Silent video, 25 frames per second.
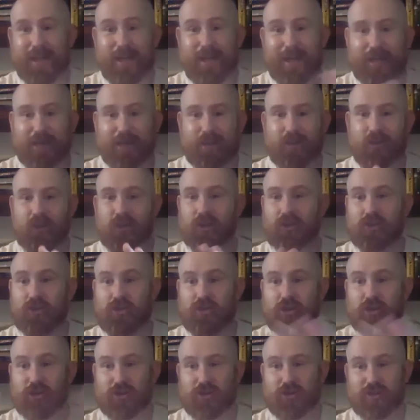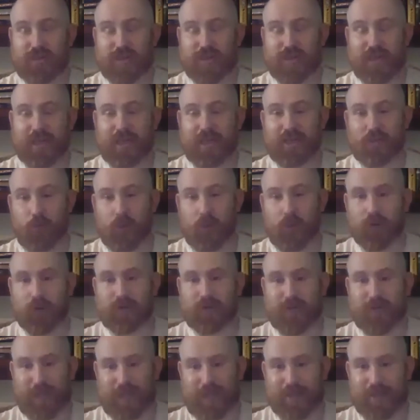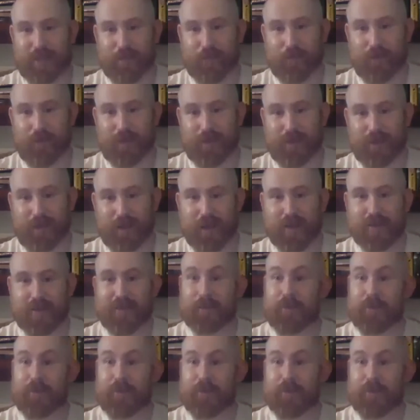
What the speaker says: You could just teach what's in the guides.